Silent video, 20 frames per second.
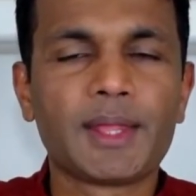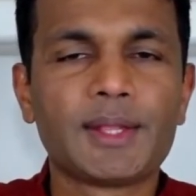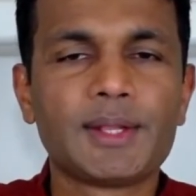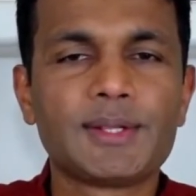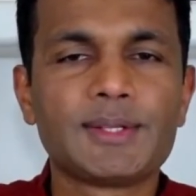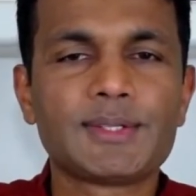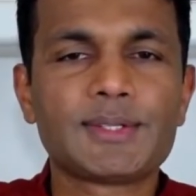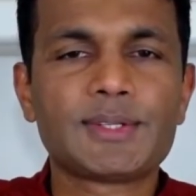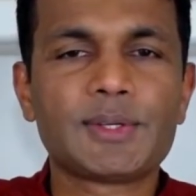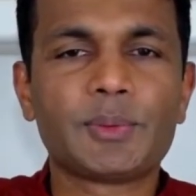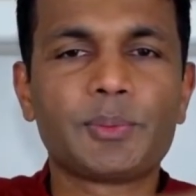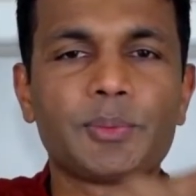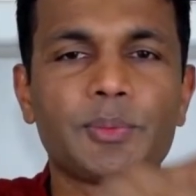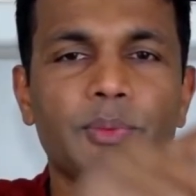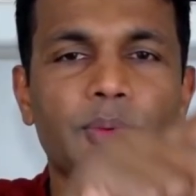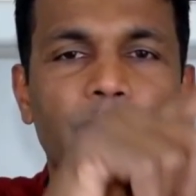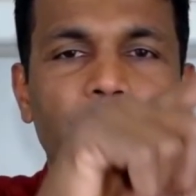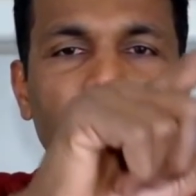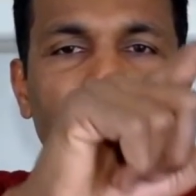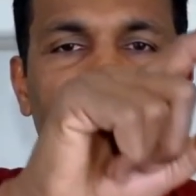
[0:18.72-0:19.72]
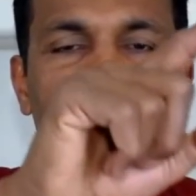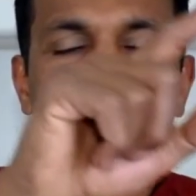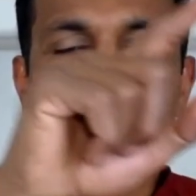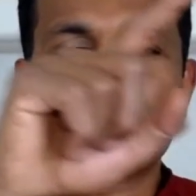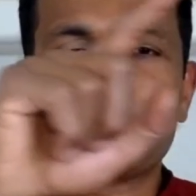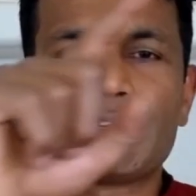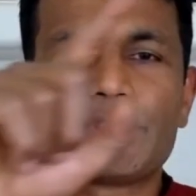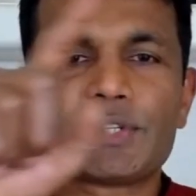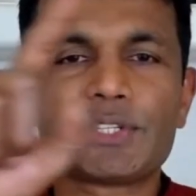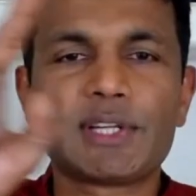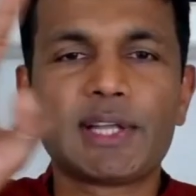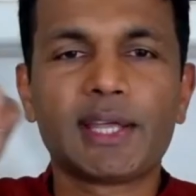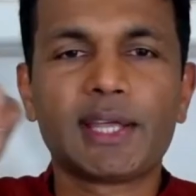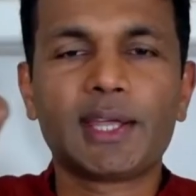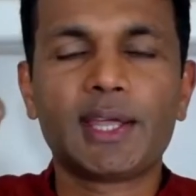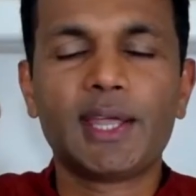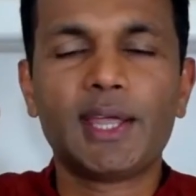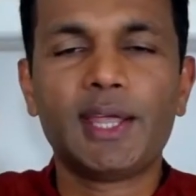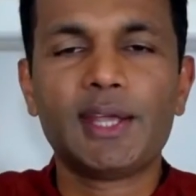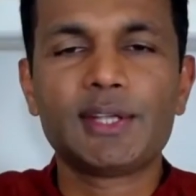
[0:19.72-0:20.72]
So think of it as like
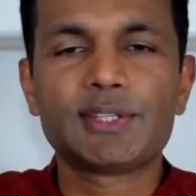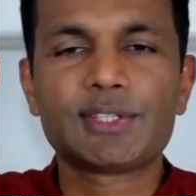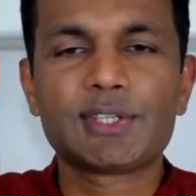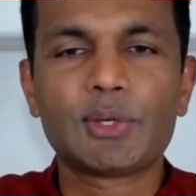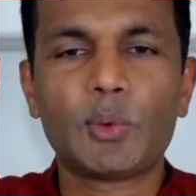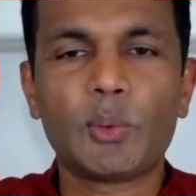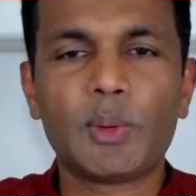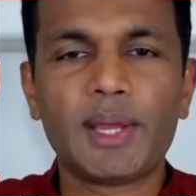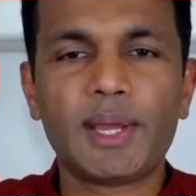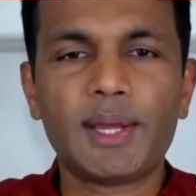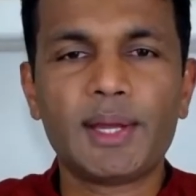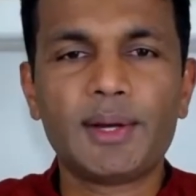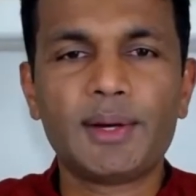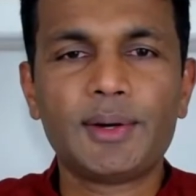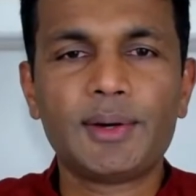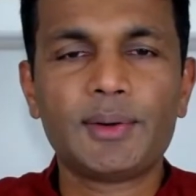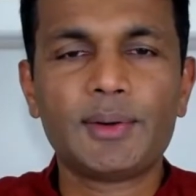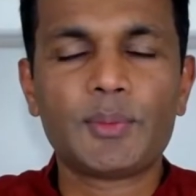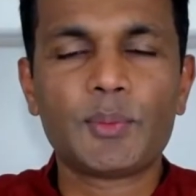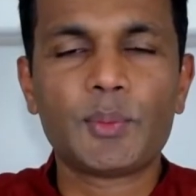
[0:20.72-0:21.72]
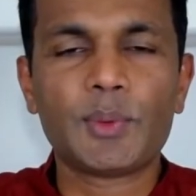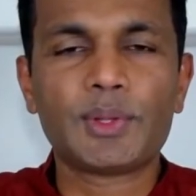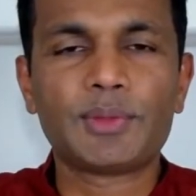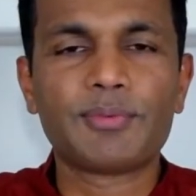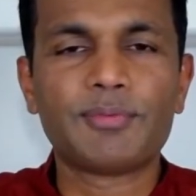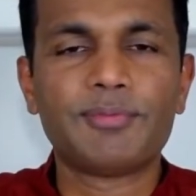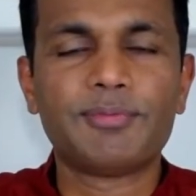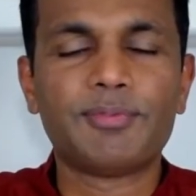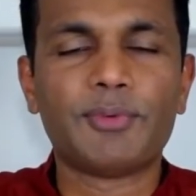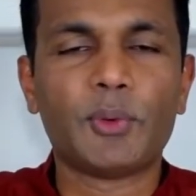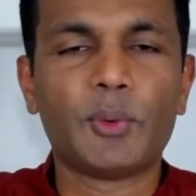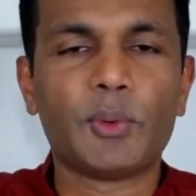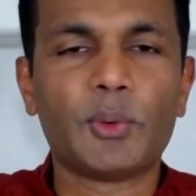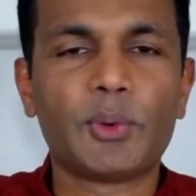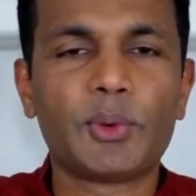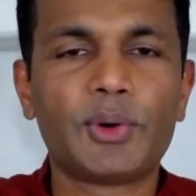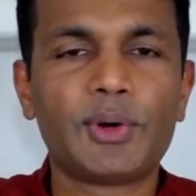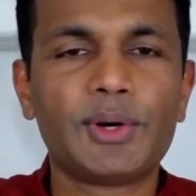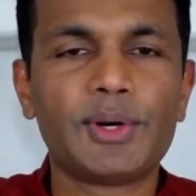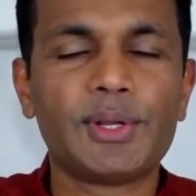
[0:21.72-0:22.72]
a square with
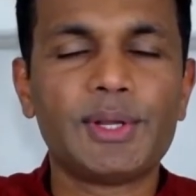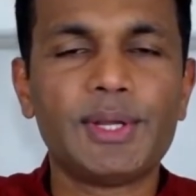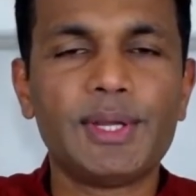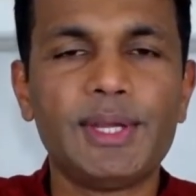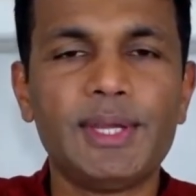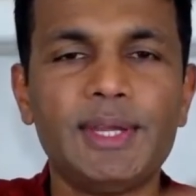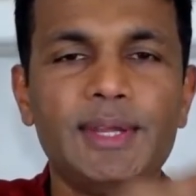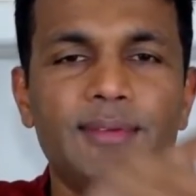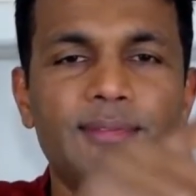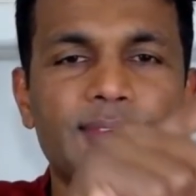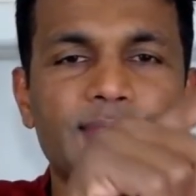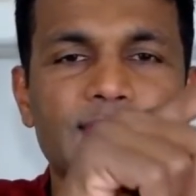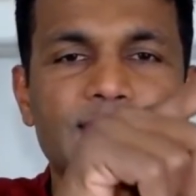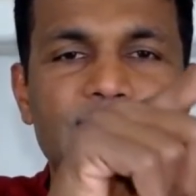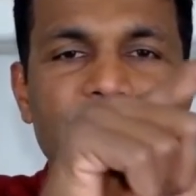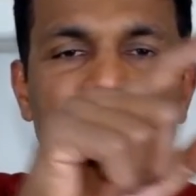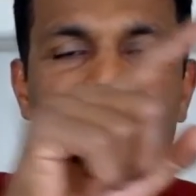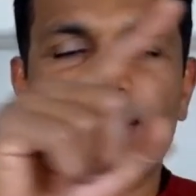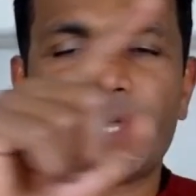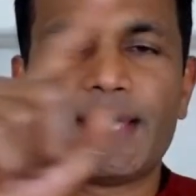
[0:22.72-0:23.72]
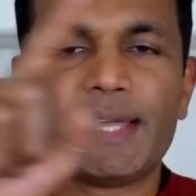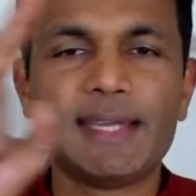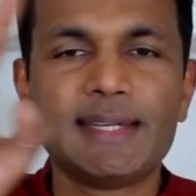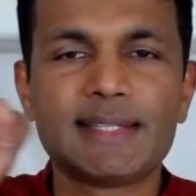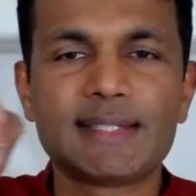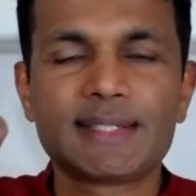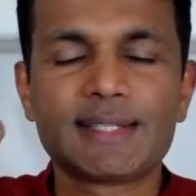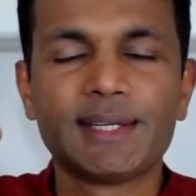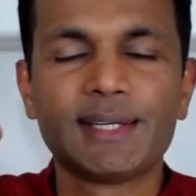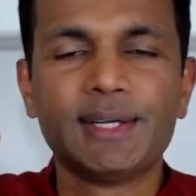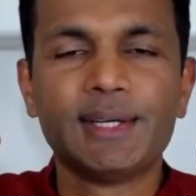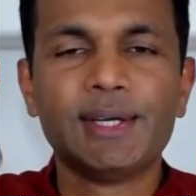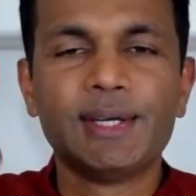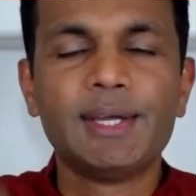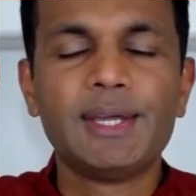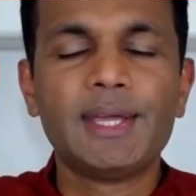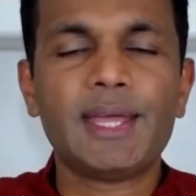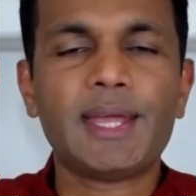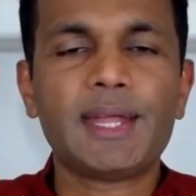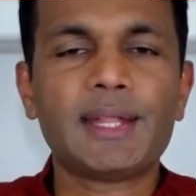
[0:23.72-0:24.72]
4 even sides,
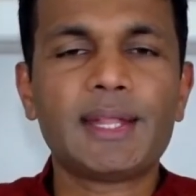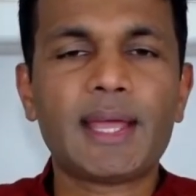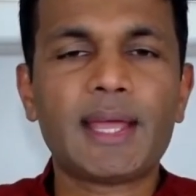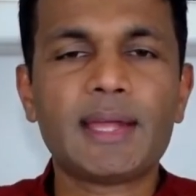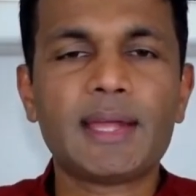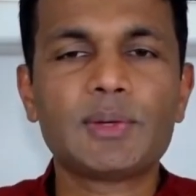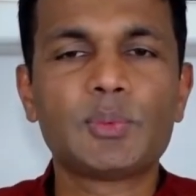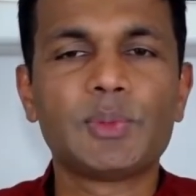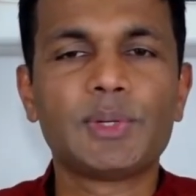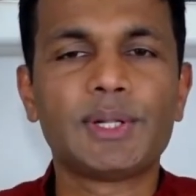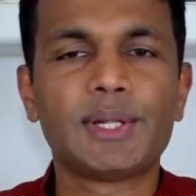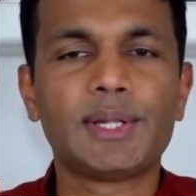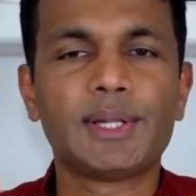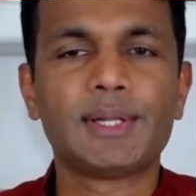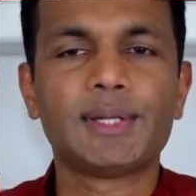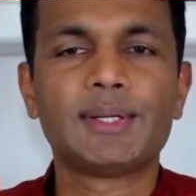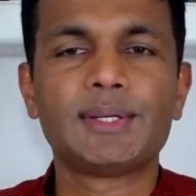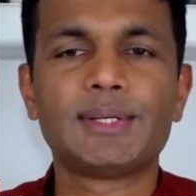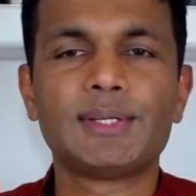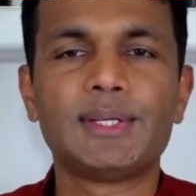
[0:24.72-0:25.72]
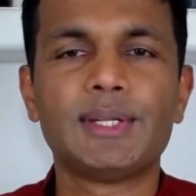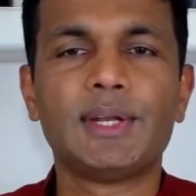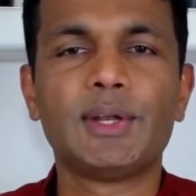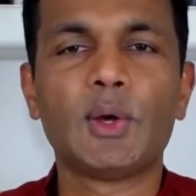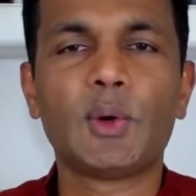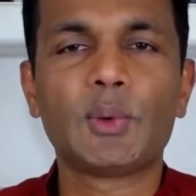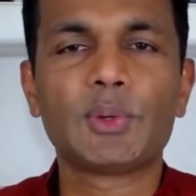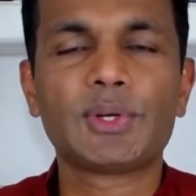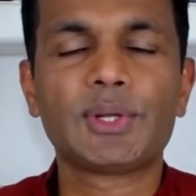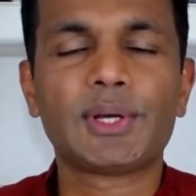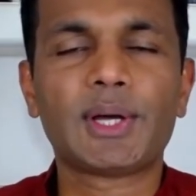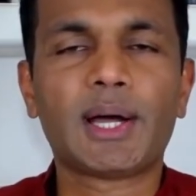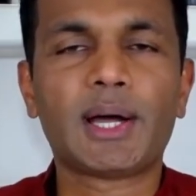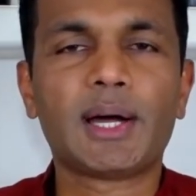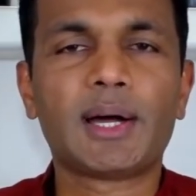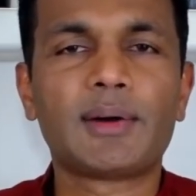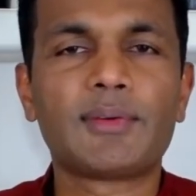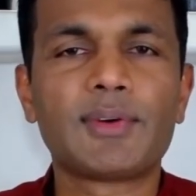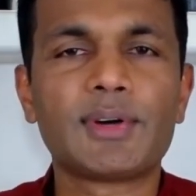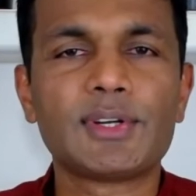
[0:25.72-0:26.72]
and that will denote
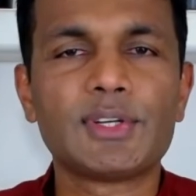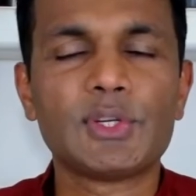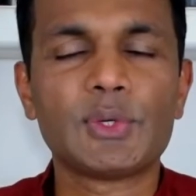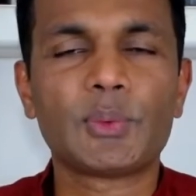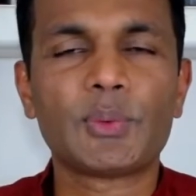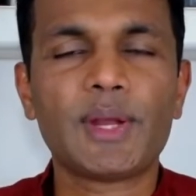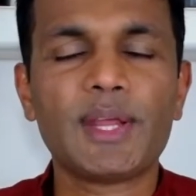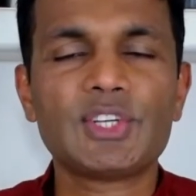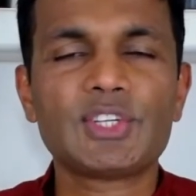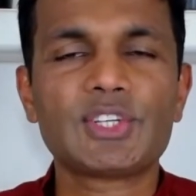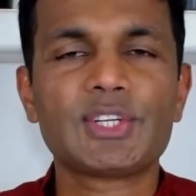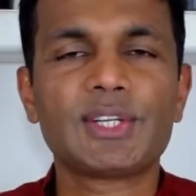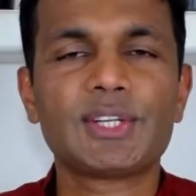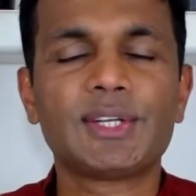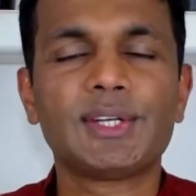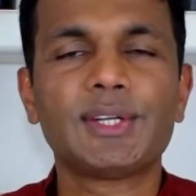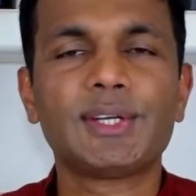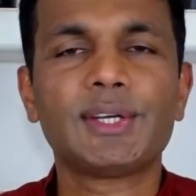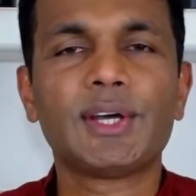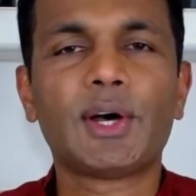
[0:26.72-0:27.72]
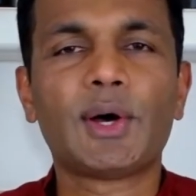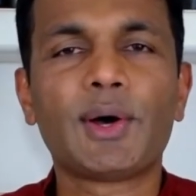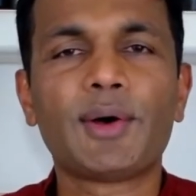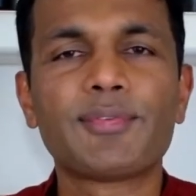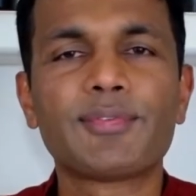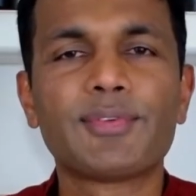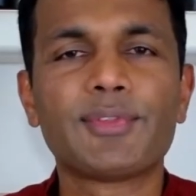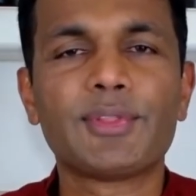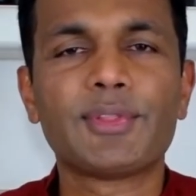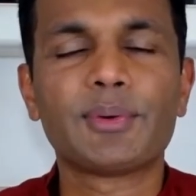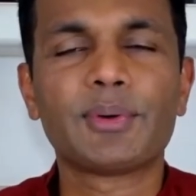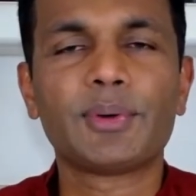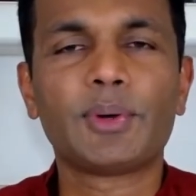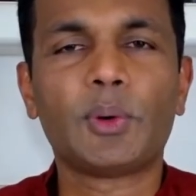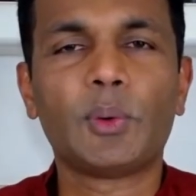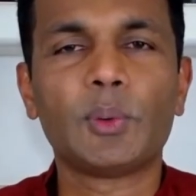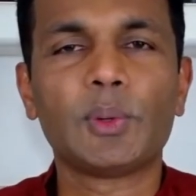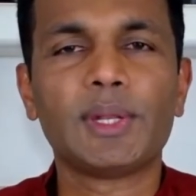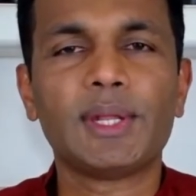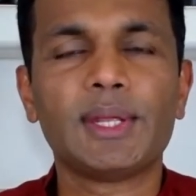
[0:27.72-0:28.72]
our duration of the
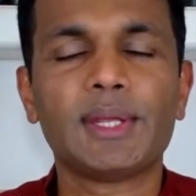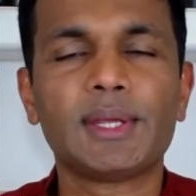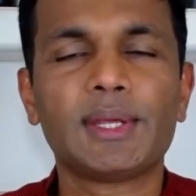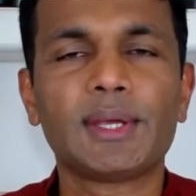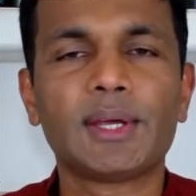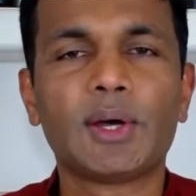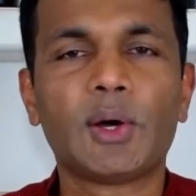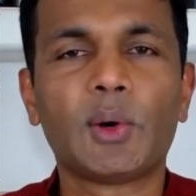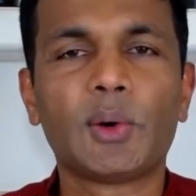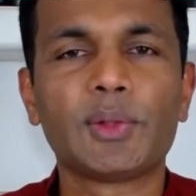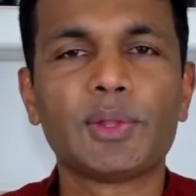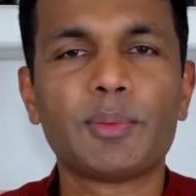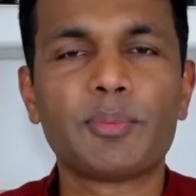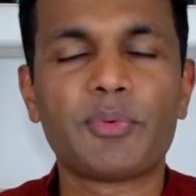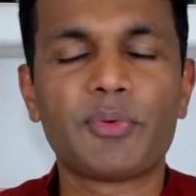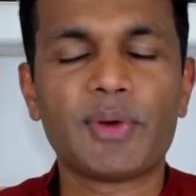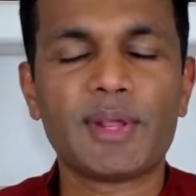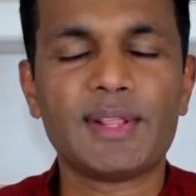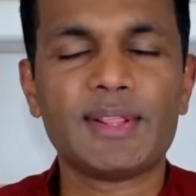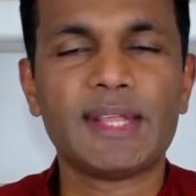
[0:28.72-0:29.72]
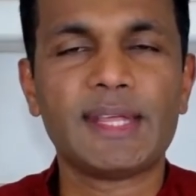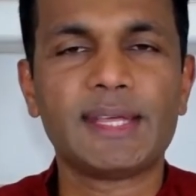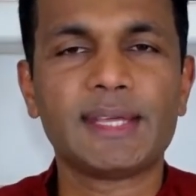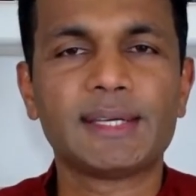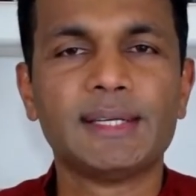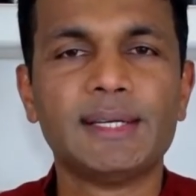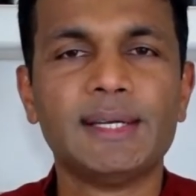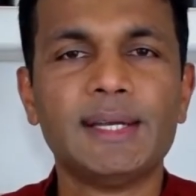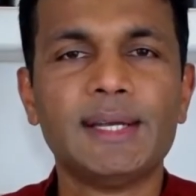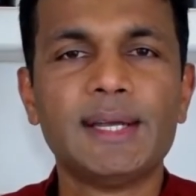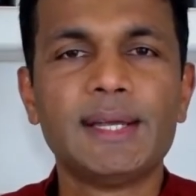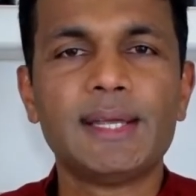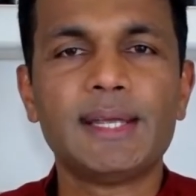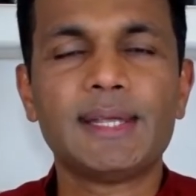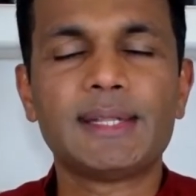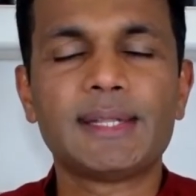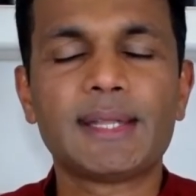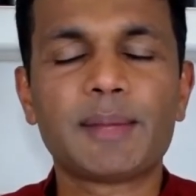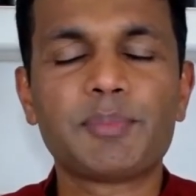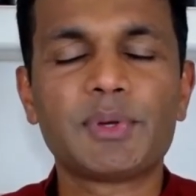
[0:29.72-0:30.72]
holding or the breathing
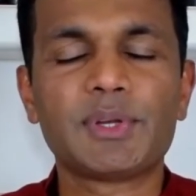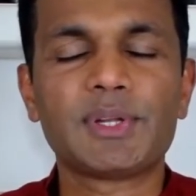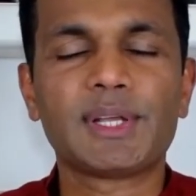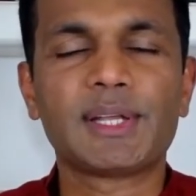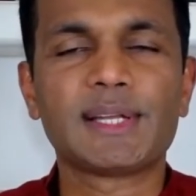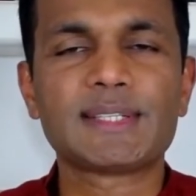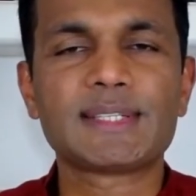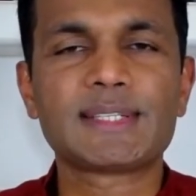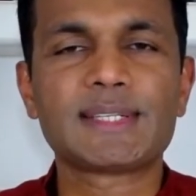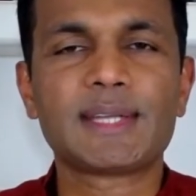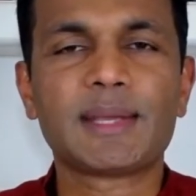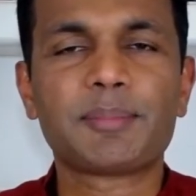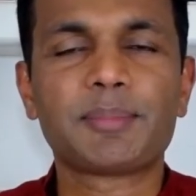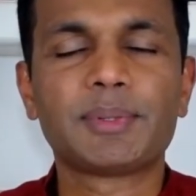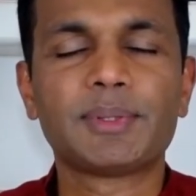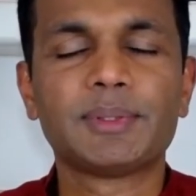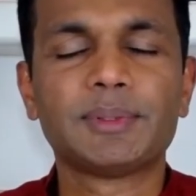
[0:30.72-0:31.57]
in that particular step.